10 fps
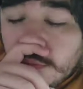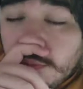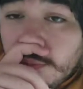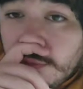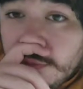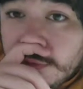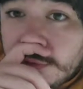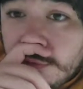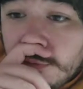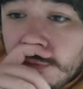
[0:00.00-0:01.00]

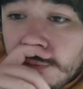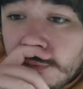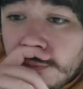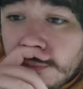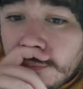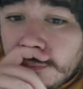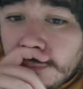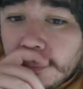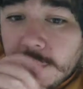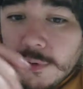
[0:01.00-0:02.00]
Proportions are.
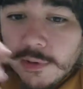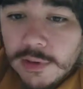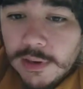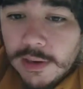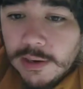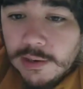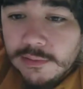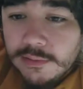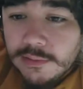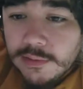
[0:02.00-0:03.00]
I
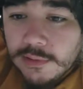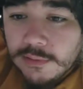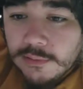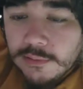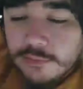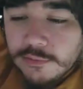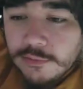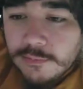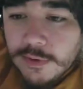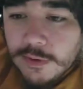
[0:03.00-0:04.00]
love these characters so
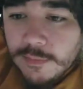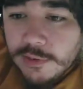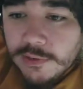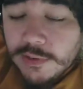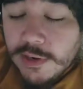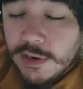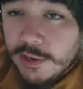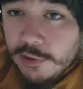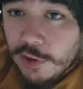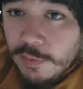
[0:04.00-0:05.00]
very much.
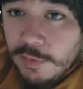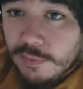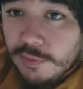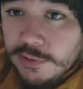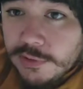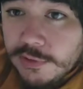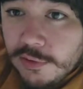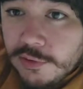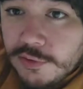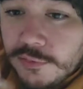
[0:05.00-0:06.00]
Your proportions
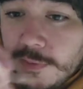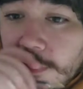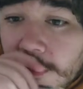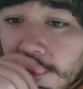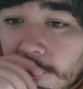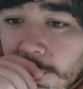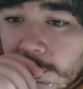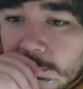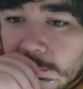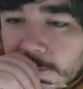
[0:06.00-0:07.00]
are so very
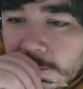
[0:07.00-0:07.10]
wrong.